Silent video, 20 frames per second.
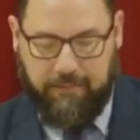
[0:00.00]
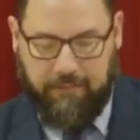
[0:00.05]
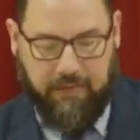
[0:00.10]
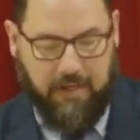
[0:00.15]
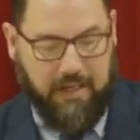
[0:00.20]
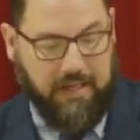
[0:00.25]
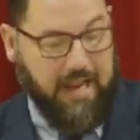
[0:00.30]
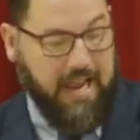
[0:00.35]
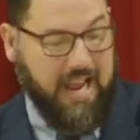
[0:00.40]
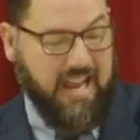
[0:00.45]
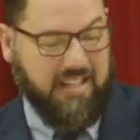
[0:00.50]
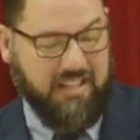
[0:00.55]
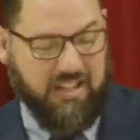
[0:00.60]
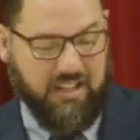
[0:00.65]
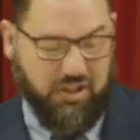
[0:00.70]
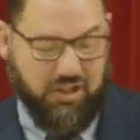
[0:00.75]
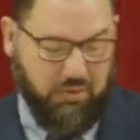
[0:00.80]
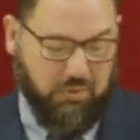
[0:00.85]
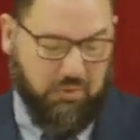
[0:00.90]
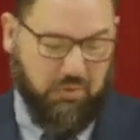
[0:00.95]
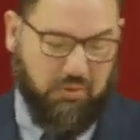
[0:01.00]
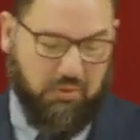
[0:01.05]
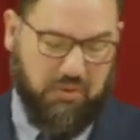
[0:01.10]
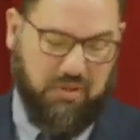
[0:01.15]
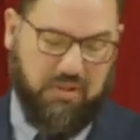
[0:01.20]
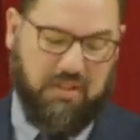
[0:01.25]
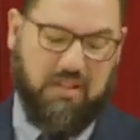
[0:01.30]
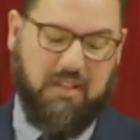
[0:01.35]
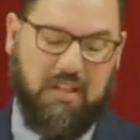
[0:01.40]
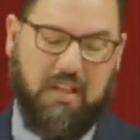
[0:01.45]
And it has its
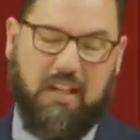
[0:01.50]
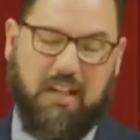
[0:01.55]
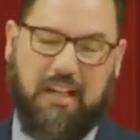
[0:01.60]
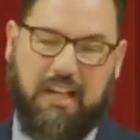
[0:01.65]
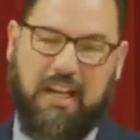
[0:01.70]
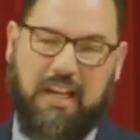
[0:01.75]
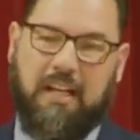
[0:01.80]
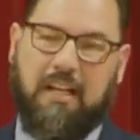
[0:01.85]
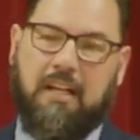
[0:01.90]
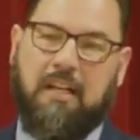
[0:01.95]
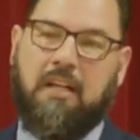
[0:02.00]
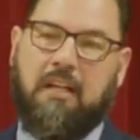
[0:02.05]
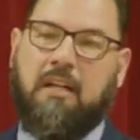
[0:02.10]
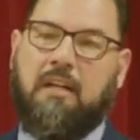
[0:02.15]
roots, and again,